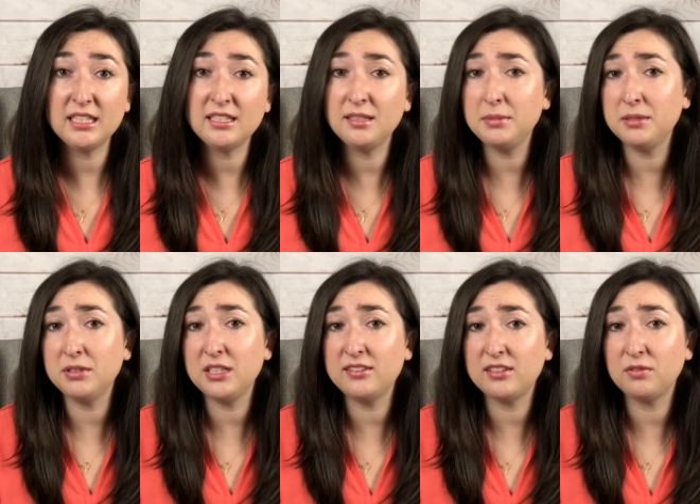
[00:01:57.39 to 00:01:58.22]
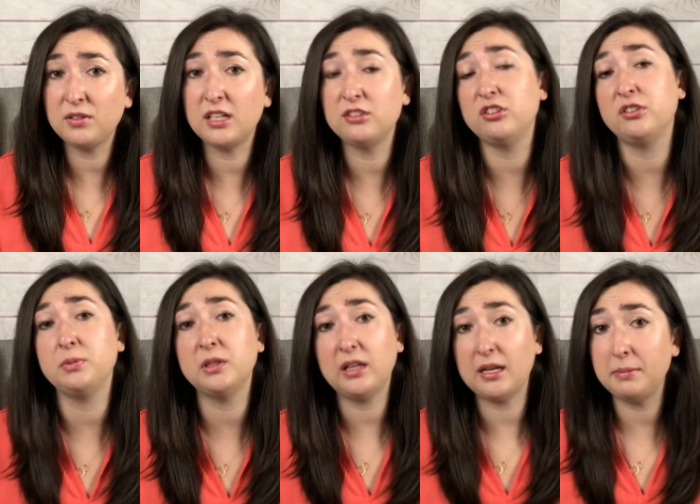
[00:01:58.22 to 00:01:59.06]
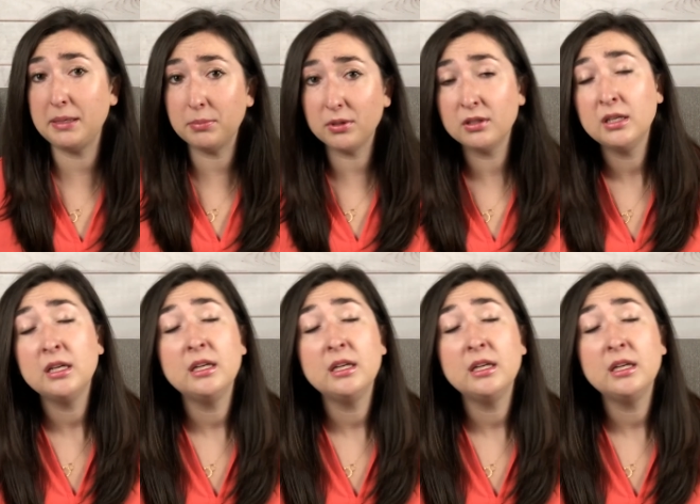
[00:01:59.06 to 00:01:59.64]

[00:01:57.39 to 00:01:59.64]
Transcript: It can be really self conscious for a lot of people.